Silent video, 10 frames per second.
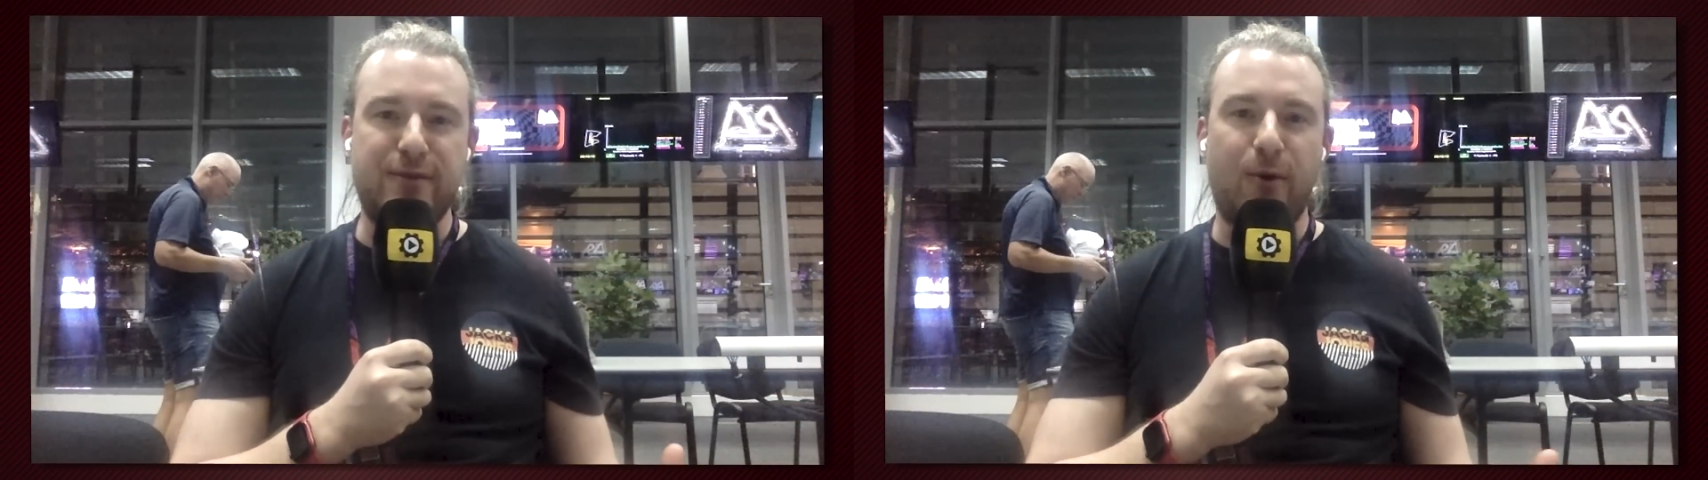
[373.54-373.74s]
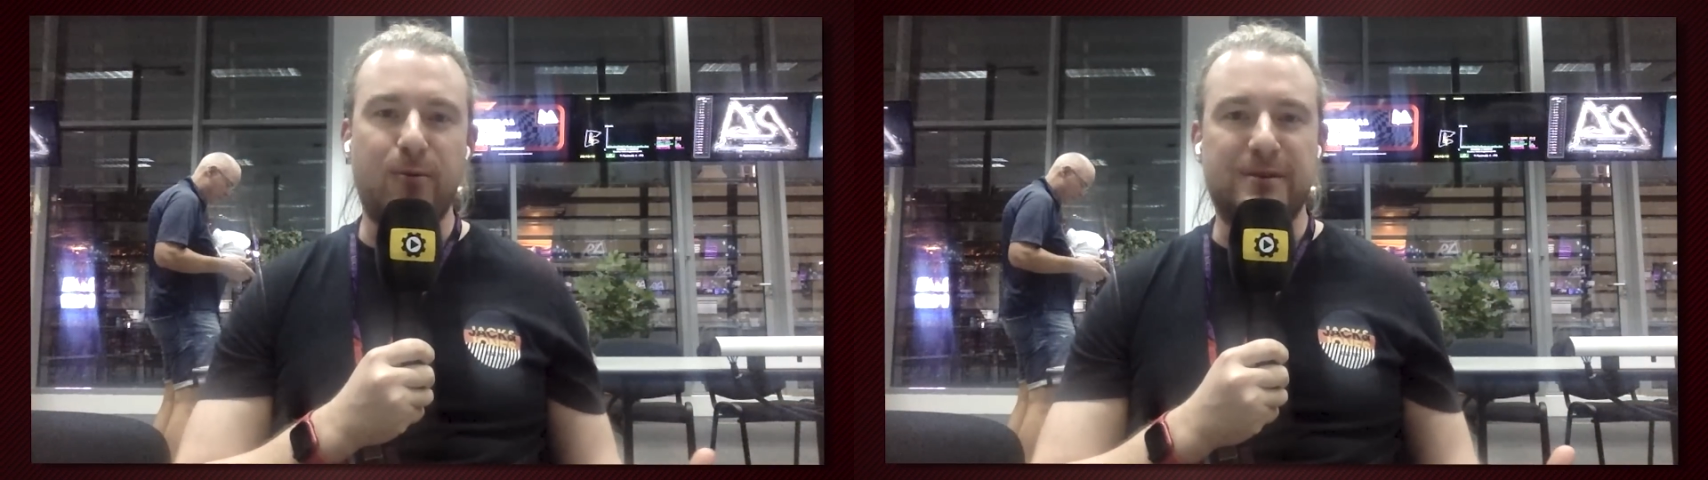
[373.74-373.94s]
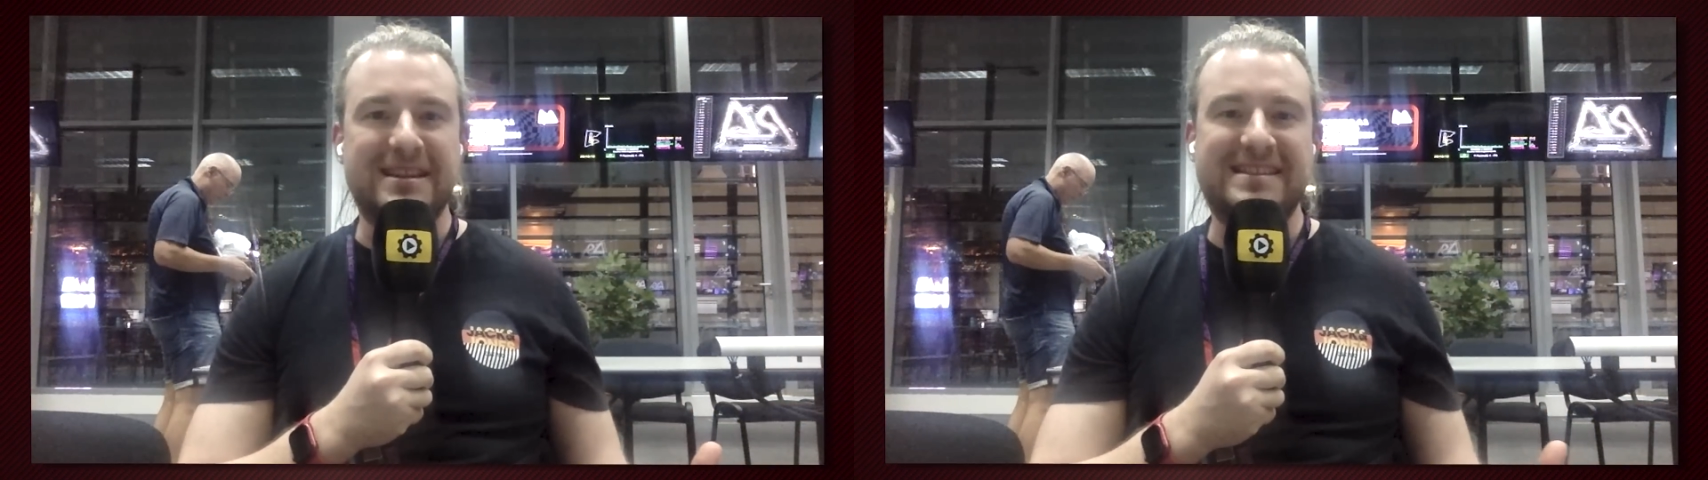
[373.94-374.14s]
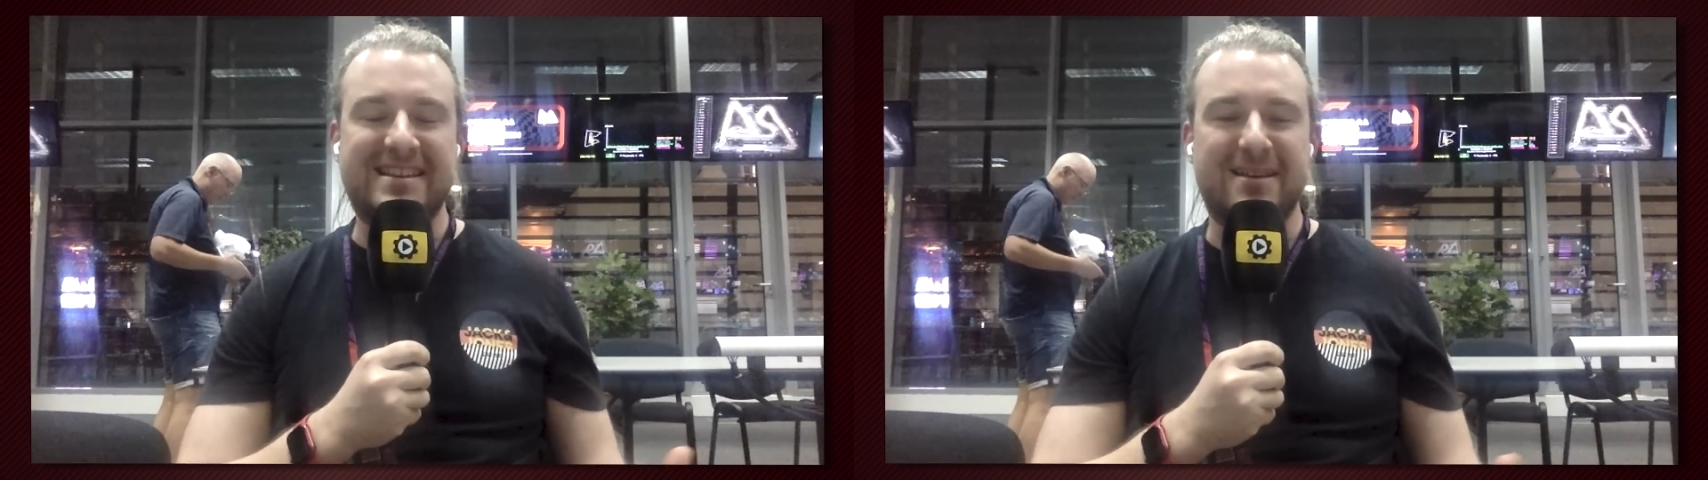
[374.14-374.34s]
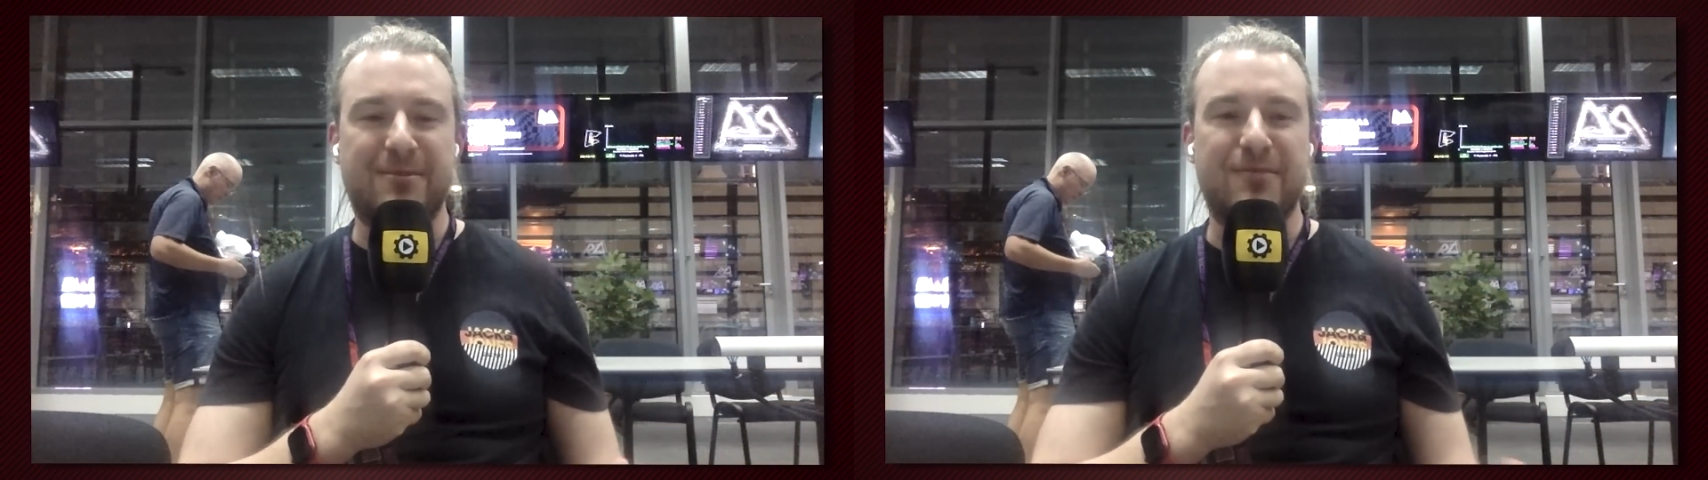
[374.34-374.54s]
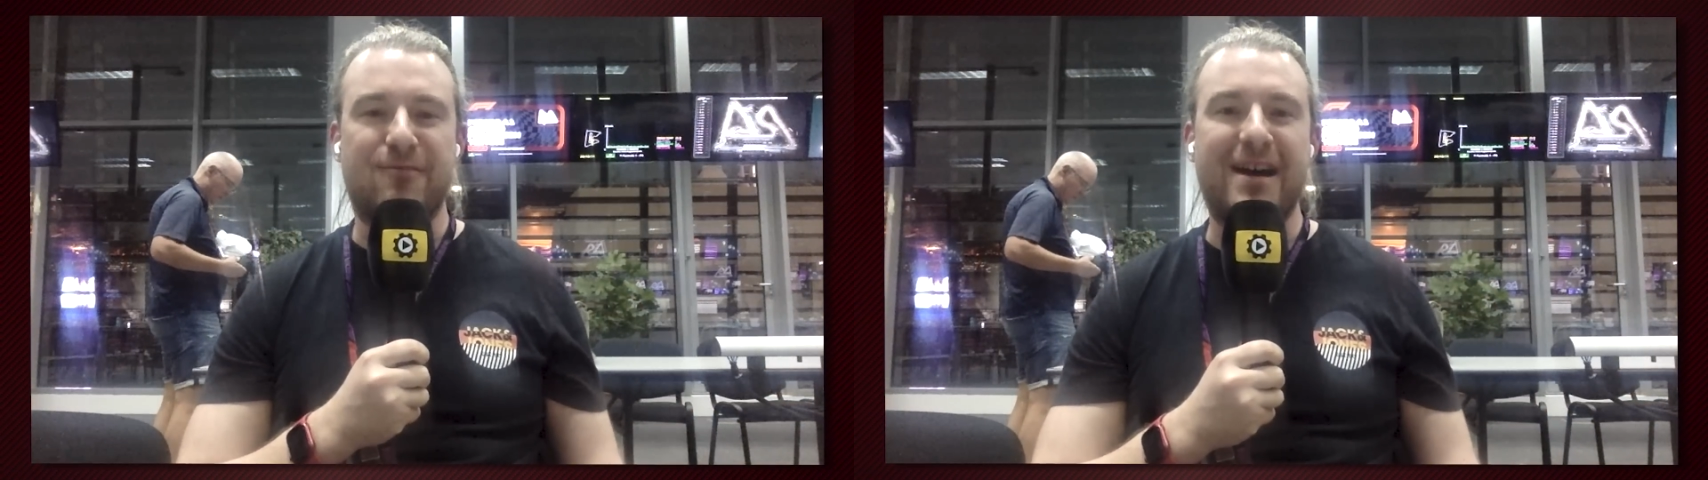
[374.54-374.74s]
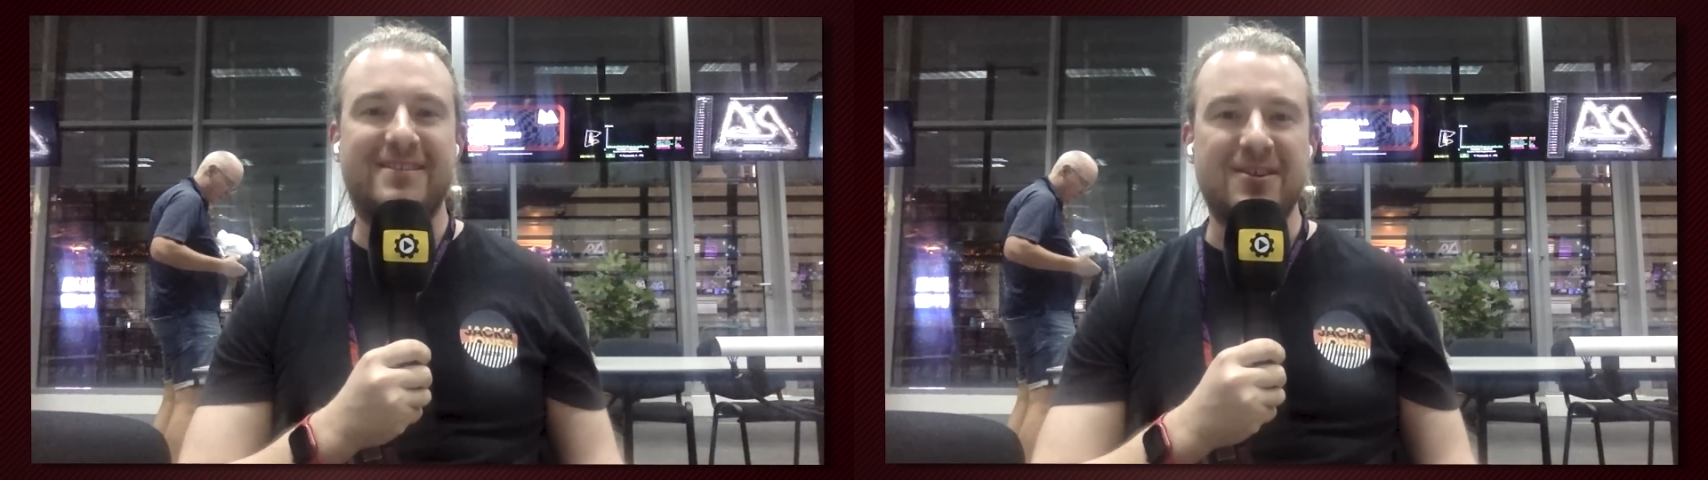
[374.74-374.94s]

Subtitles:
you alter the setup or the ride